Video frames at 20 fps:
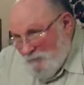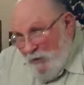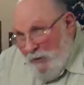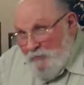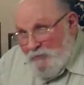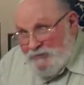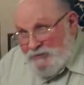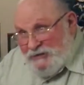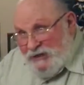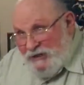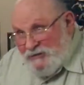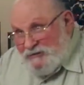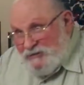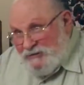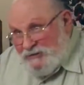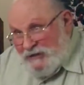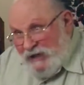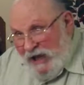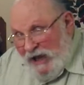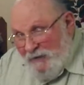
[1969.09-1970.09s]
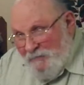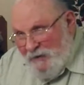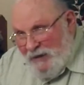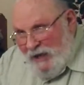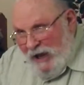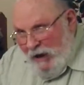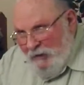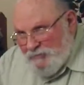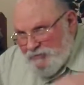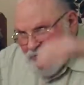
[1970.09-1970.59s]
But when Jesus came,
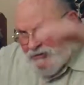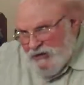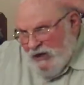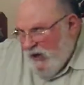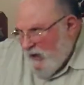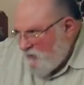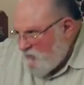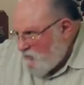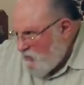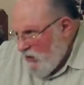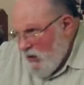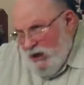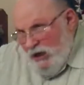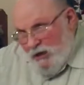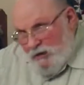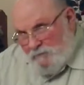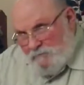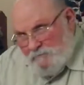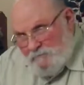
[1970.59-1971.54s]
he outshined John.